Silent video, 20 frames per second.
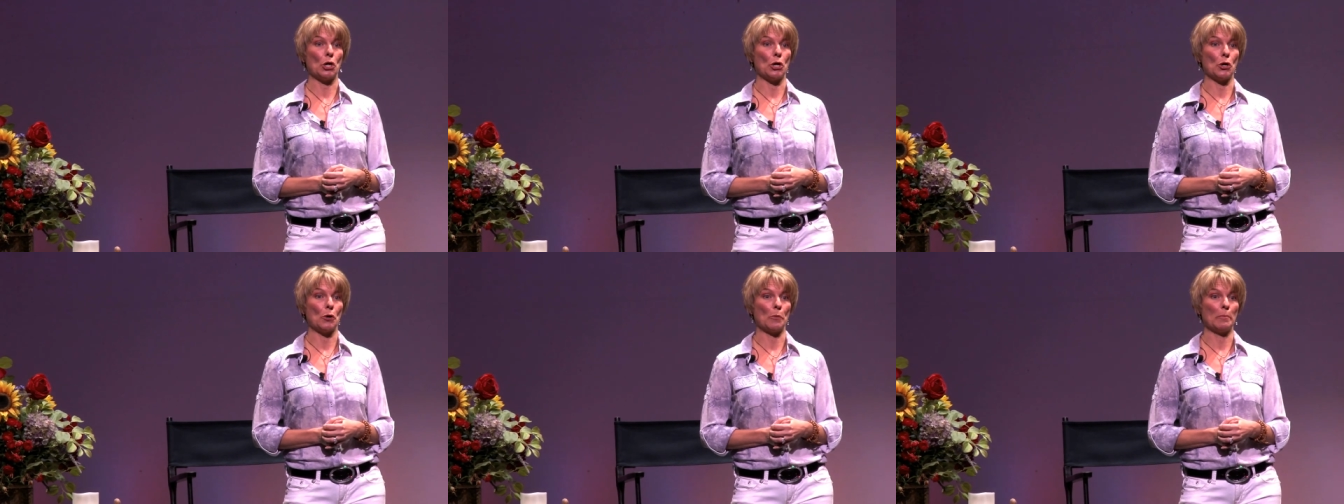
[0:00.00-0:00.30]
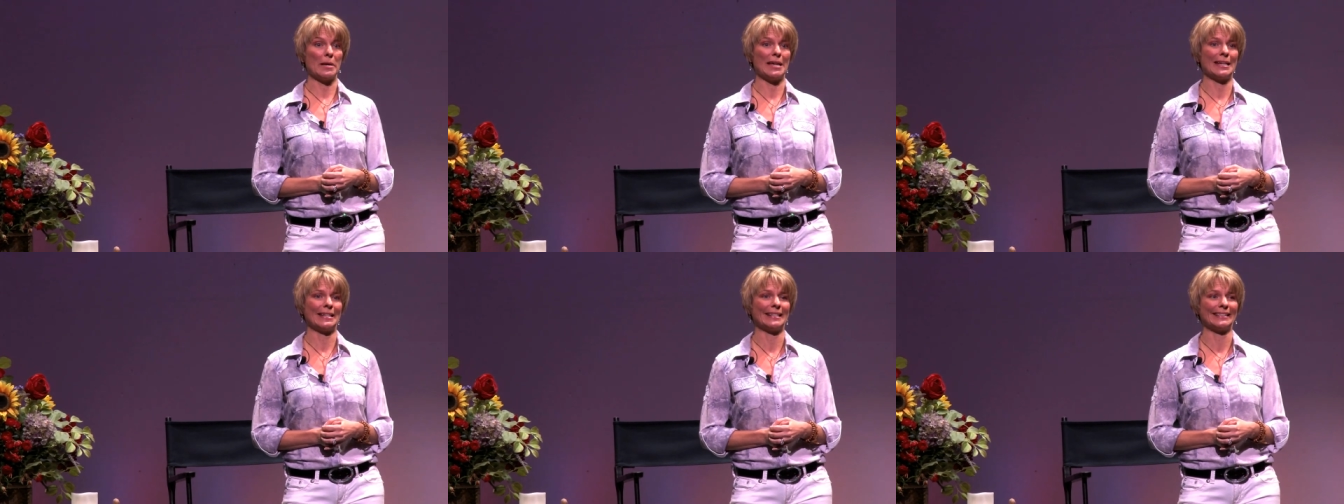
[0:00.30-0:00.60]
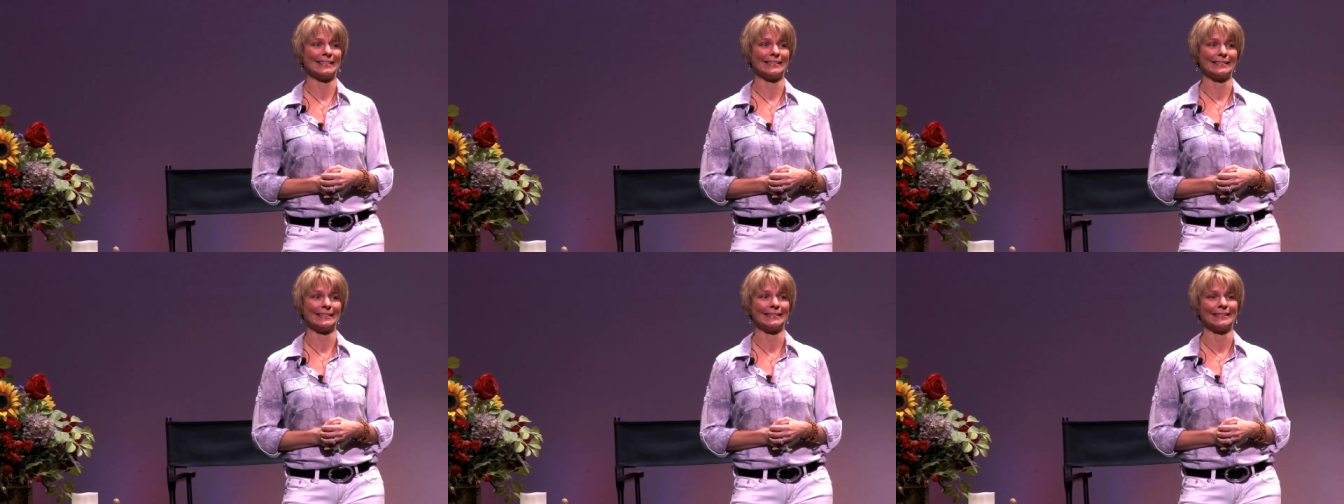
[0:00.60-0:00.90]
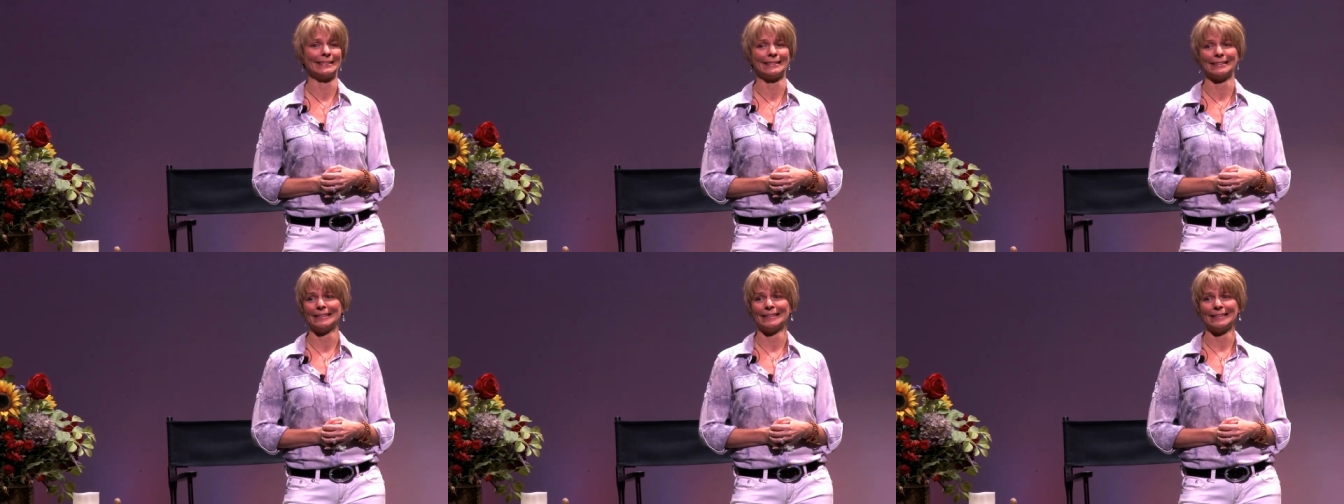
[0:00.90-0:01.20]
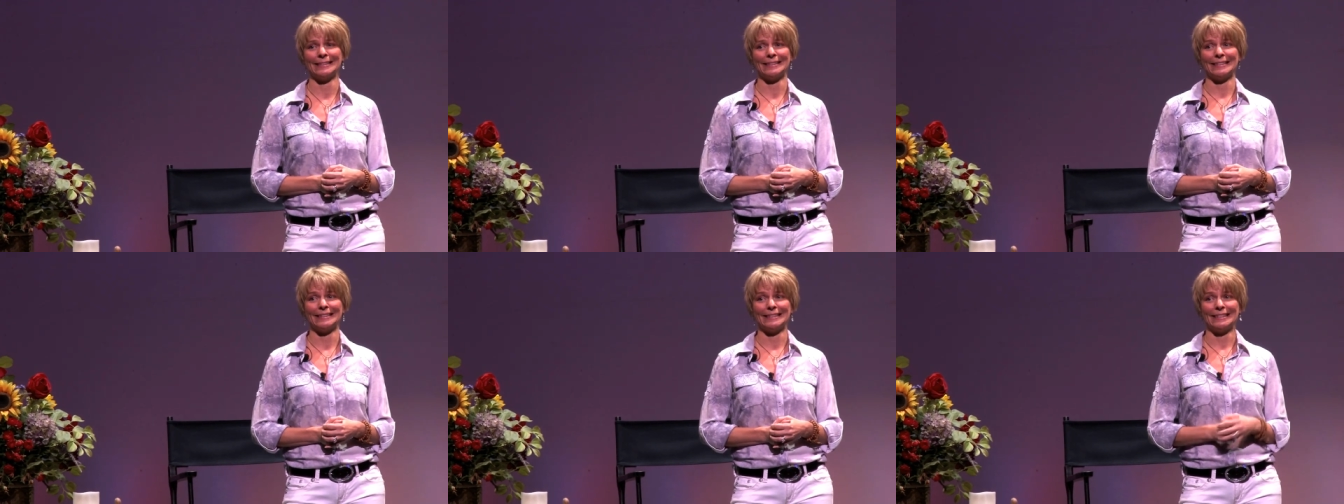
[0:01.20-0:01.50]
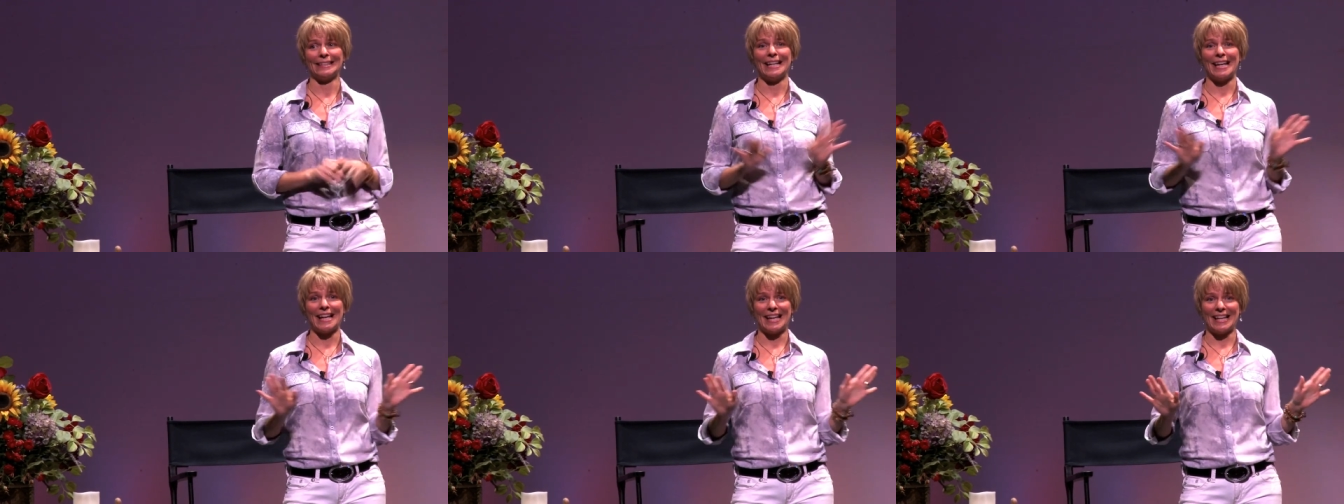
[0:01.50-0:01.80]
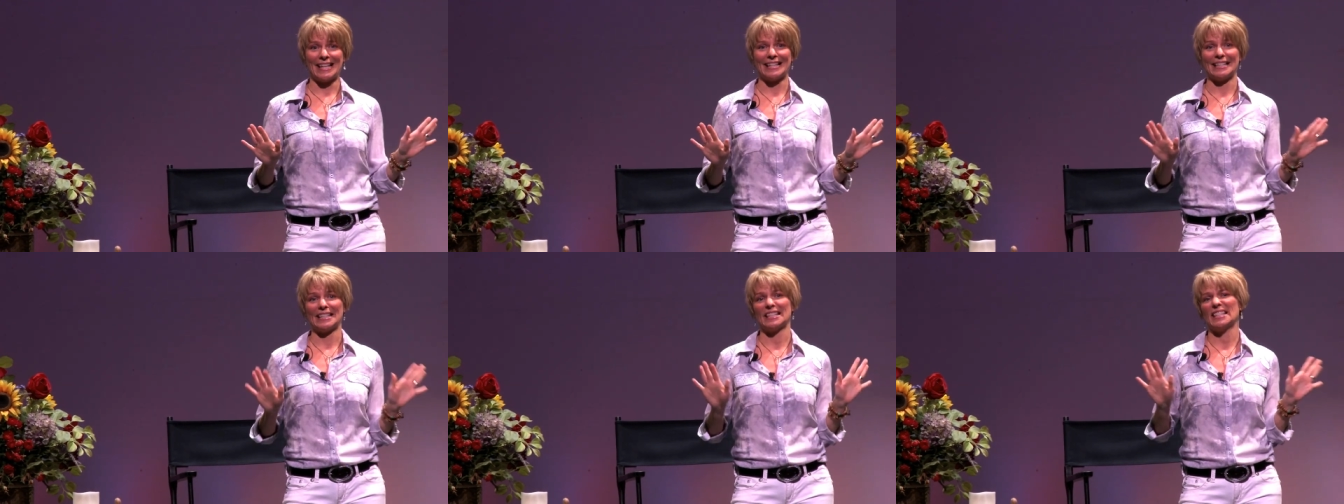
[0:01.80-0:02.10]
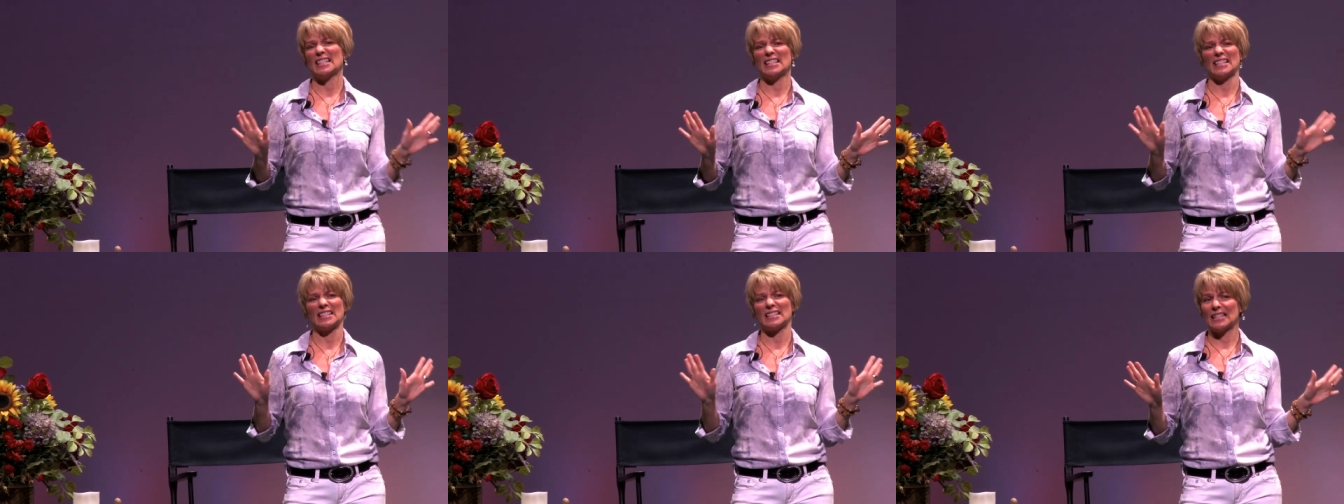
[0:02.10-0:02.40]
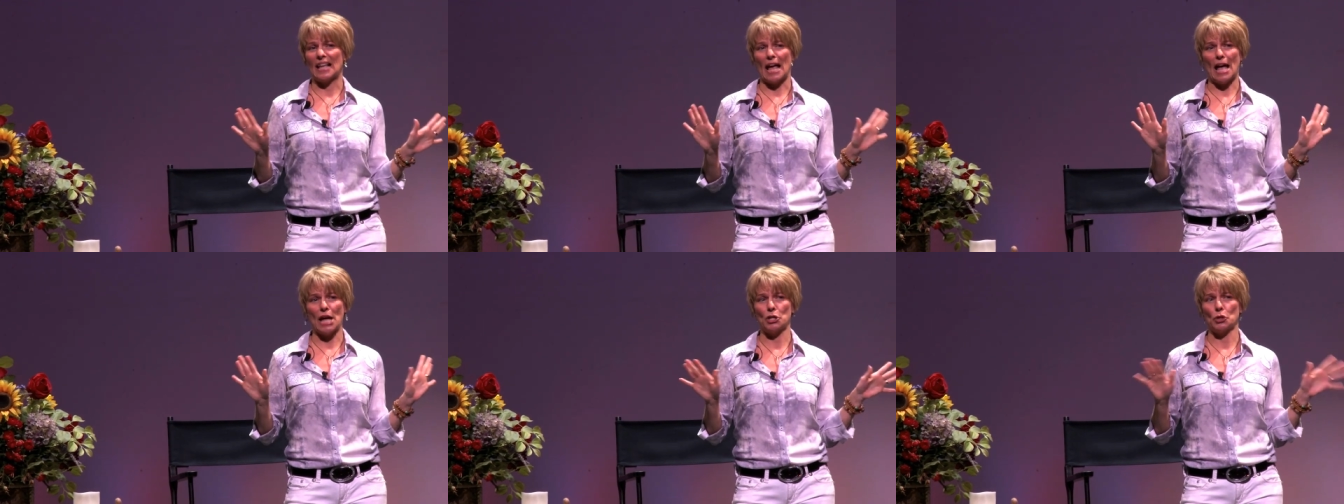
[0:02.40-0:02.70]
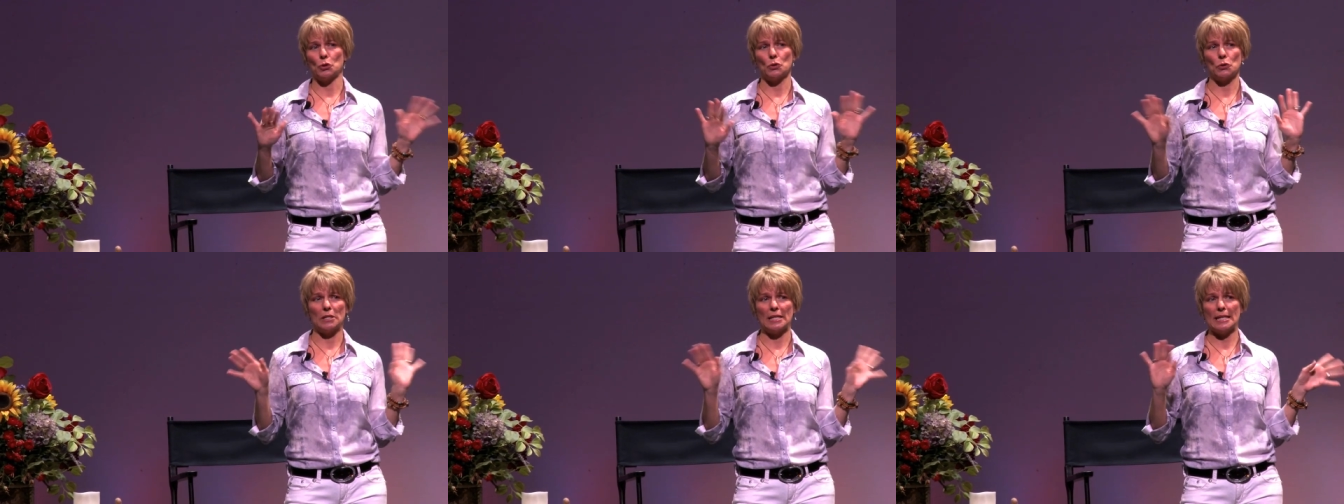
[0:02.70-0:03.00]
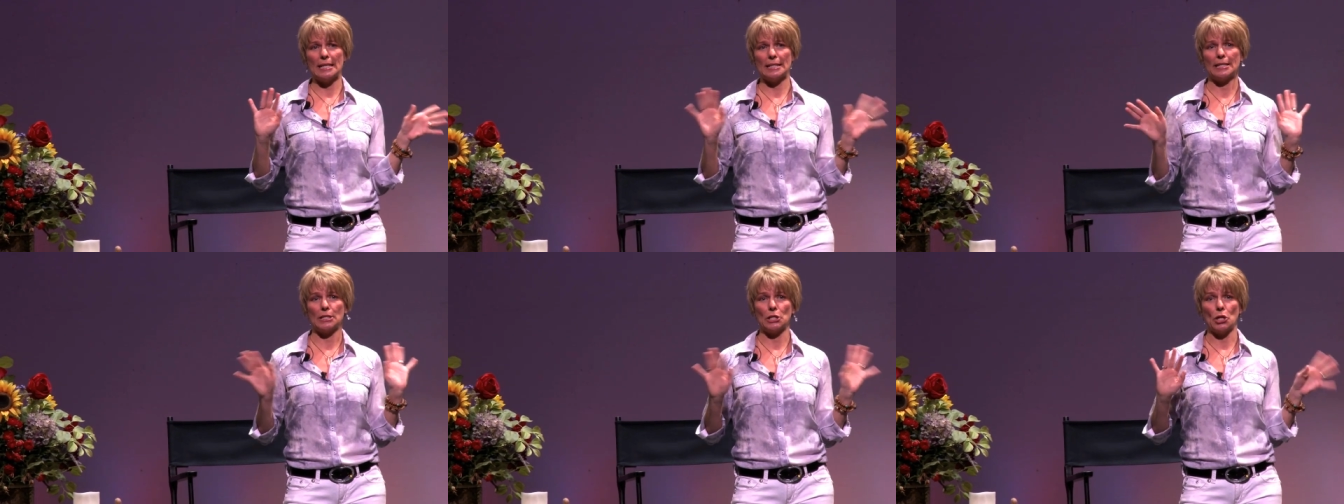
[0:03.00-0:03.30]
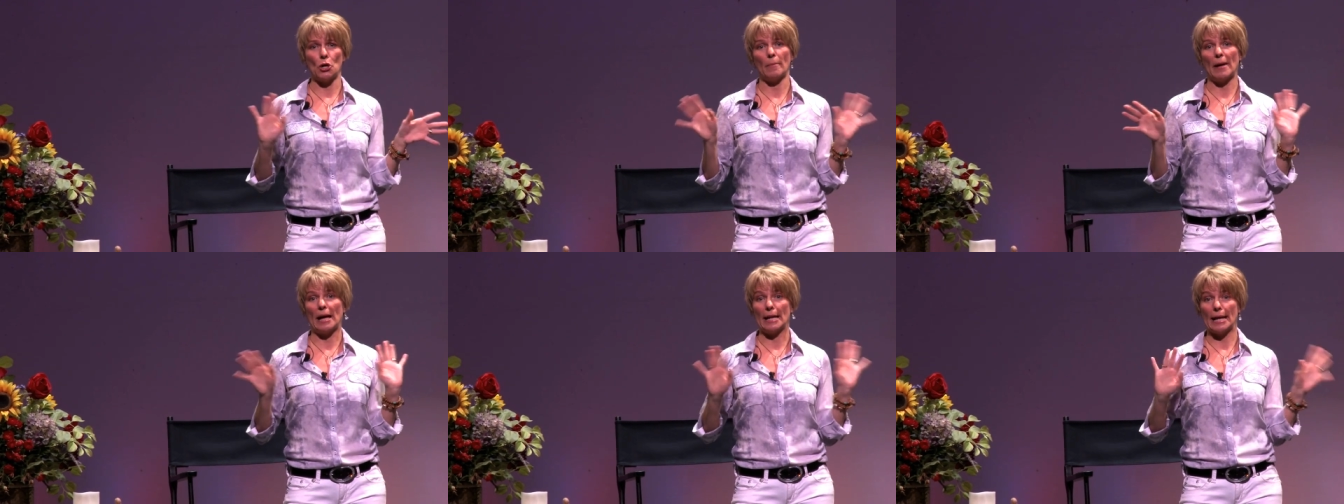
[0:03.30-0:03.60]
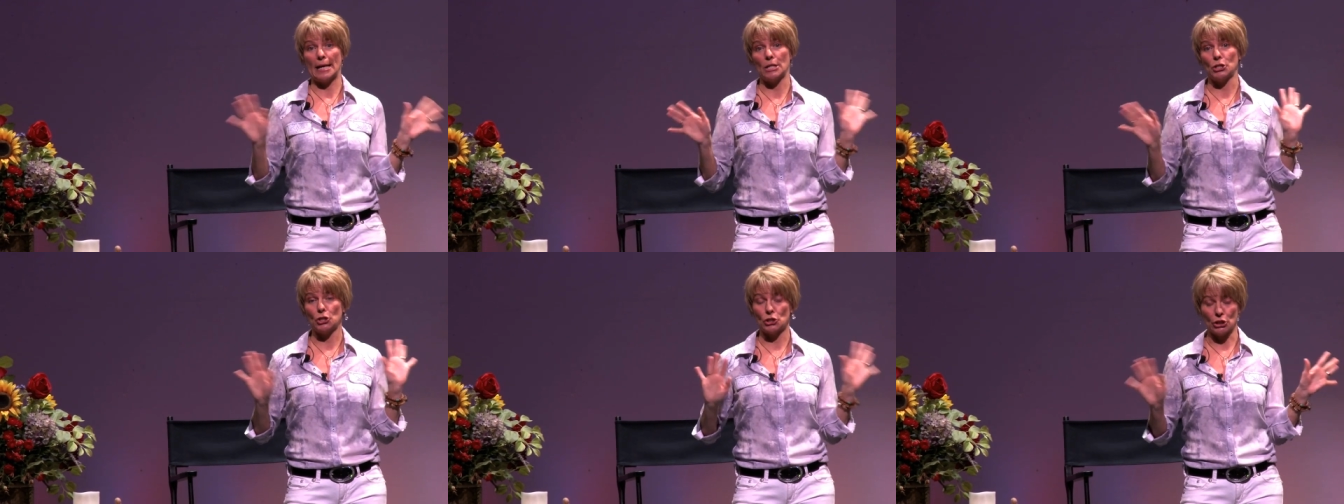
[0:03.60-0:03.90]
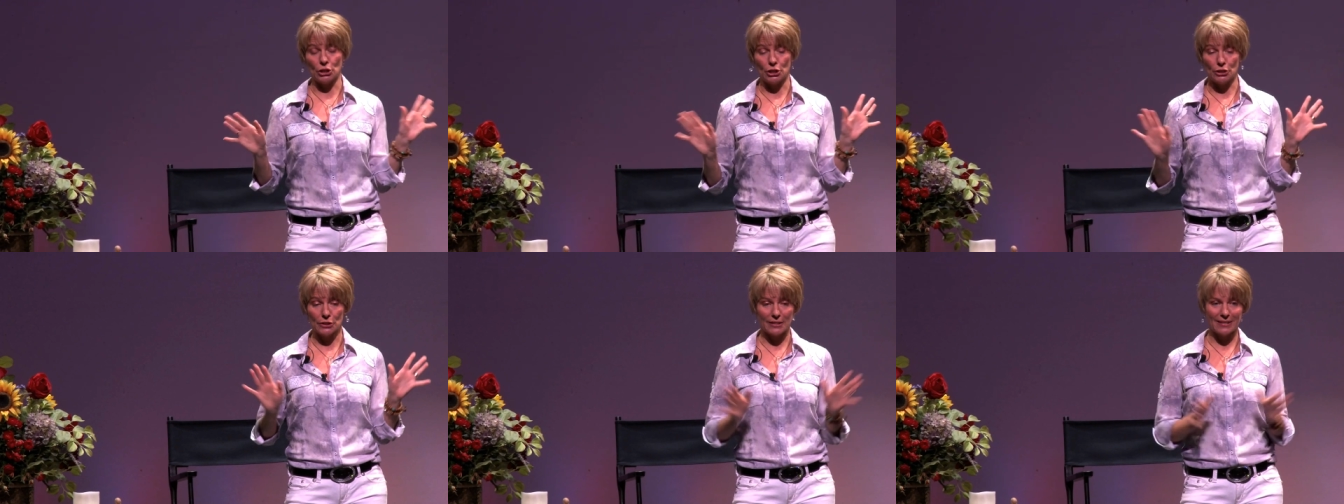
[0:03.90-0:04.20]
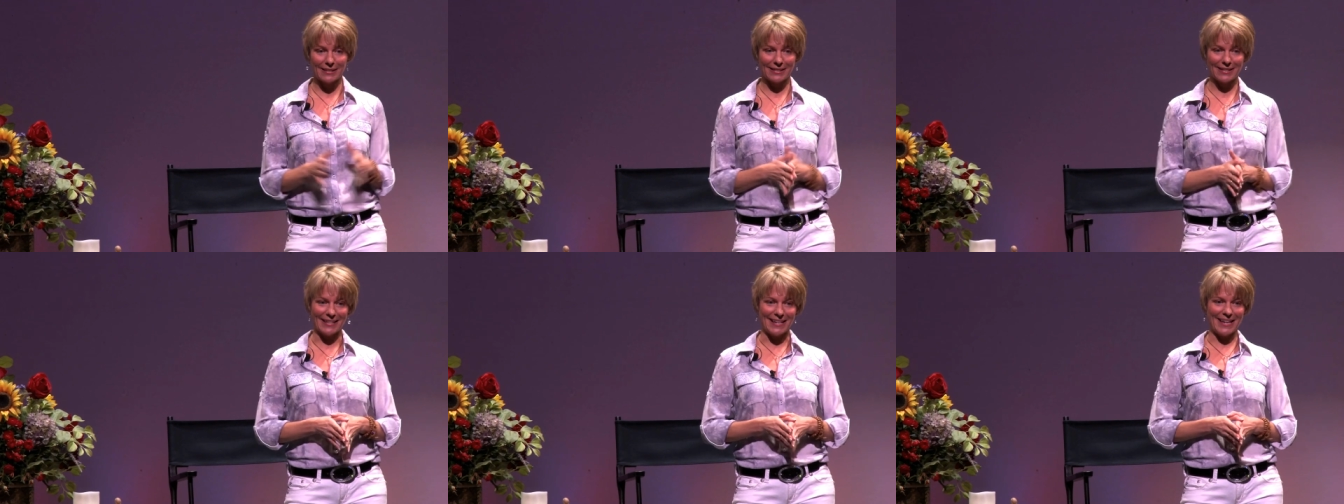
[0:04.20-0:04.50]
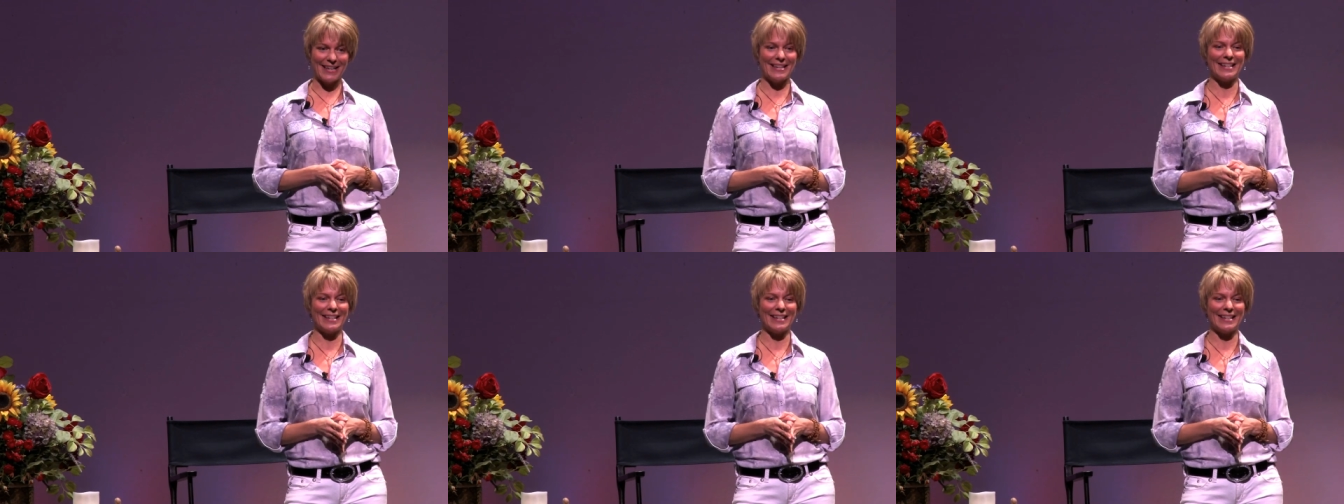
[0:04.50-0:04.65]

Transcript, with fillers: I don't need to know about angels.